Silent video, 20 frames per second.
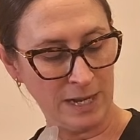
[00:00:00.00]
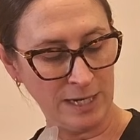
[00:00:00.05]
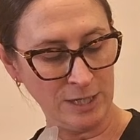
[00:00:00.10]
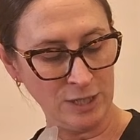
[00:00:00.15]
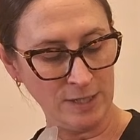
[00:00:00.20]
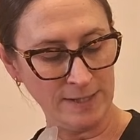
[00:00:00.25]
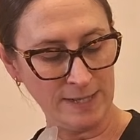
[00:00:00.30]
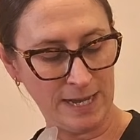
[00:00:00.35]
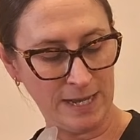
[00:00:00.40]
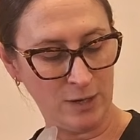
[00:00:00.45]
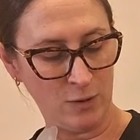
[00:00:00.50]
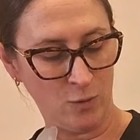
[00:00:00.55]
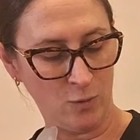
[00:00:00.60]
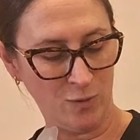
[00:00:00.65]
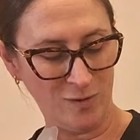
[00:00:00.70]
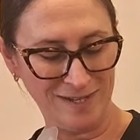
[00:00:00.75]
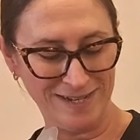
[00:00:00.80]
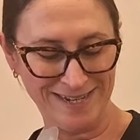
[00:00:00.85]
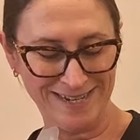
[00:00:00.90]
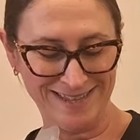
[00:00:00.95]
I just kind of
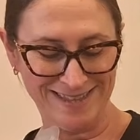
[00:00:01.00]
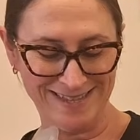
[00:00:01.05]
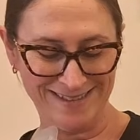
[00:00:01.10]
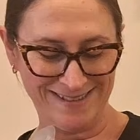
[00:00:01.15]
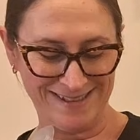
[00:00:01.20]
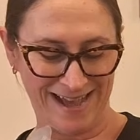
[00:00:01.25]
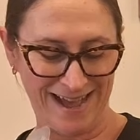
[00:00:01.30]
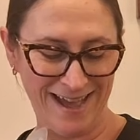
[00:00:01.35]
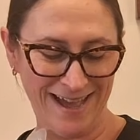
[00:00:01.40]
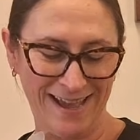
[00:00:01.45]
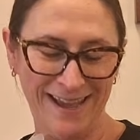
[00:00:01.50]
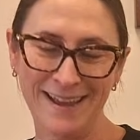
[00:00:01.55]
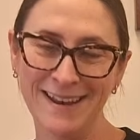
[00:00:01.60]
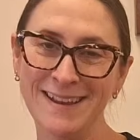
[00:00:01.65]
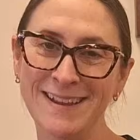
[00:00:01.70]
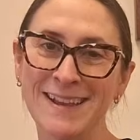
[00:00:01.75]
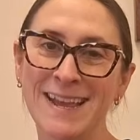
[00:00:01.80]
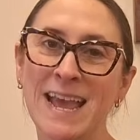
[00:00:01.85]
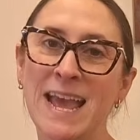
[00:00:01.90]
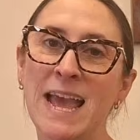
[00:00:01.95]
hold it to the
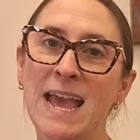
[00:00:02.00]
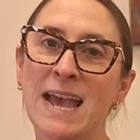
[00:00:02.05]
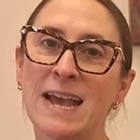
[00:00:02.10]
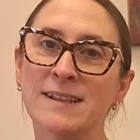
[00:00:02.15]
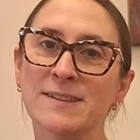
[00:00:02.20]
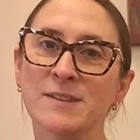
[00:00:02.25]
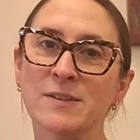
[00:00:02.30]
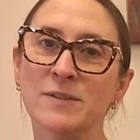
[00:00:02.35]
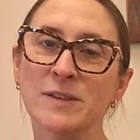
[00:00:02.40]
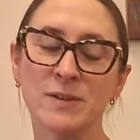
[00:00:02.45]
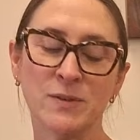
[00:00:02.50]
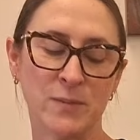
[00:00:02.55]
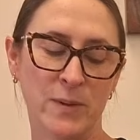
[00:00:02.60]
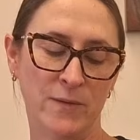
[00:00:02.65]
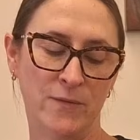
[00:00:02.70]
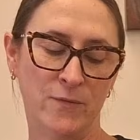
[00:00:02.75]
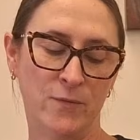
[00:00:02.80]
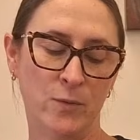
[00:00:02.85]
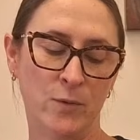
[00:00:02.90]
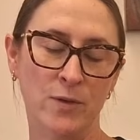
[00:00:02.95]
side. And so this
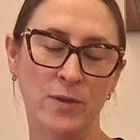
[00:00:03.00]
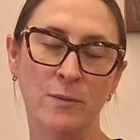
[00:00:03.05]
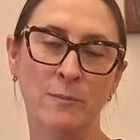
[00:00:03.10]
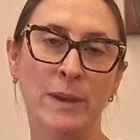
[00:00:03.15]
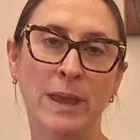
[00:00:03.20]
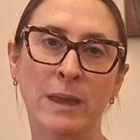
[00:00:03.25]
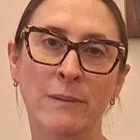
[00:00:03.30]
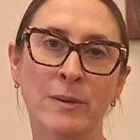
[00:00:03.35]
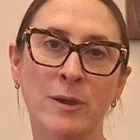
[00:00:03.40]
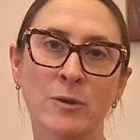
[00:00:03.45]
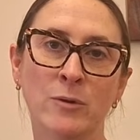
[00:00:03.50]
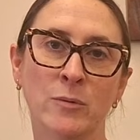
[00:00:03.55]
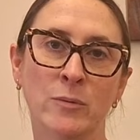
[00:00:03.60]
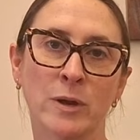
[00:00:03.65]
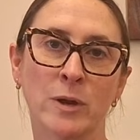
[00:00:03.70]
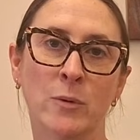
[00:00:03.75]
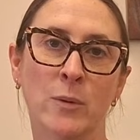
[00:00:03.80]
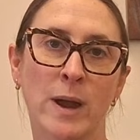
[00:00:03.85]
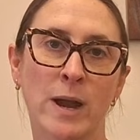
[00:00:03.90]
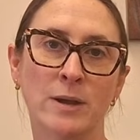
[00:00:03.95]
way, for the baby who
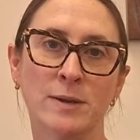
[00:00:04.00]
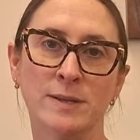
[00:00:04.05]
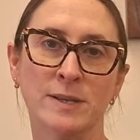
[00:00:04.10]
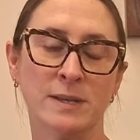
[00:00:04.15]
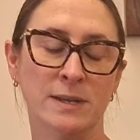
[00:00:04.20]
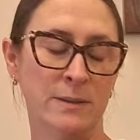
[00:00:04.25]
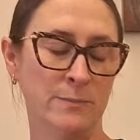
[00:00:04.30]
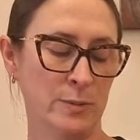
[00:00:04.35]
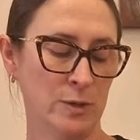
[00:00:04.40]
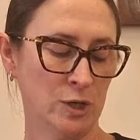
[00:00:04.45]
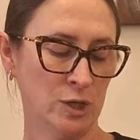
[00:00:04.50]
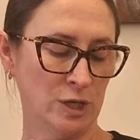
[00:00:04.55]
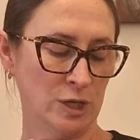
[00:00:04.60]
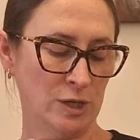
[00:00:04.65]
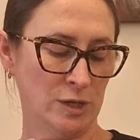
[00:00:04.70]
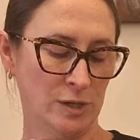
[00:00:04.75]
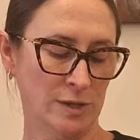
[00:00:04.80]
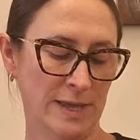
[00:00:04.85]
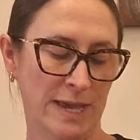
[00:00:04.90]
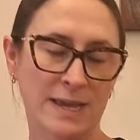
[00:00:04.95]
requires a nipple
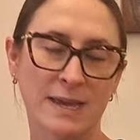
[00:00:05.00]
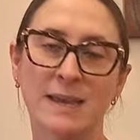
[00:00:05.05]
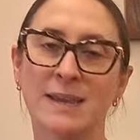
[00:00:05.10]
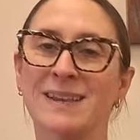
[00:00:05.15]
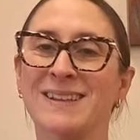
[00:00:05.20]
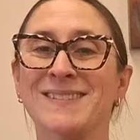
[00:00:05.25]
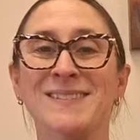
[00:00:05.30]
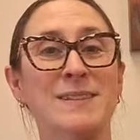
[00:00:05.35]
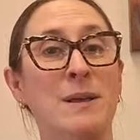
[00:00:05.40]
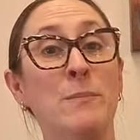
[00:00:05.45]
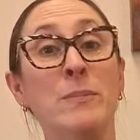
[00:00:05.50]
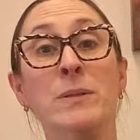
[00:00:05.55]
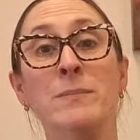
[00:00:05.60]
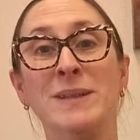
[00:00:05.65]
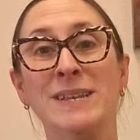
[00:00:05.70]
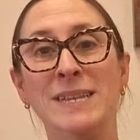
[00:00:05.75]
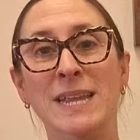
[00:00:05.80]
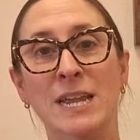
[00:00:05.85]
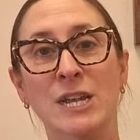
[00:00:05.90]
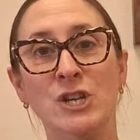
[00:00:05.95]
shield, they can get
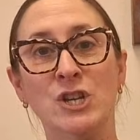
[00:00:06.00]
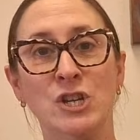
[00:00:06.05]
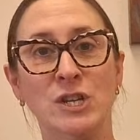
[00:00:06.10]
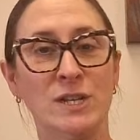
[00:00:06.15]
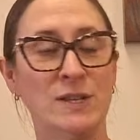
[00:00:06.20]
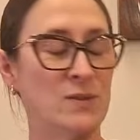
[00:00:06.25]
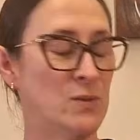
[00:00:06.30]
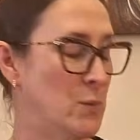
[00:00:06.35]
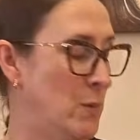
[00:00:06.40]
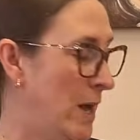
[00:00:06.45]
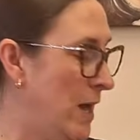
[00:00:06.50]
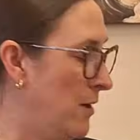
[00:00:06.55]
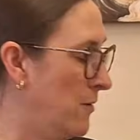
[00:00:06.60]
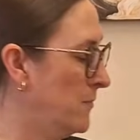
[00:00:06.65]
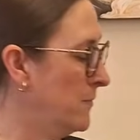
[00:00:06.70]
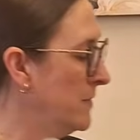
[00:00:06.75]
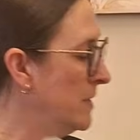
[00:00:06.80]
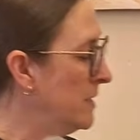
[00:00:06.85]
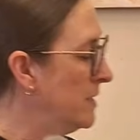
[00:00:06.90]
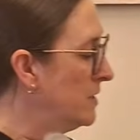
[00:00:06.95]
supplementation as
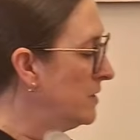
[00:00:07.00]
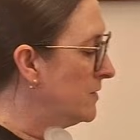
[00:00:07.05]
well.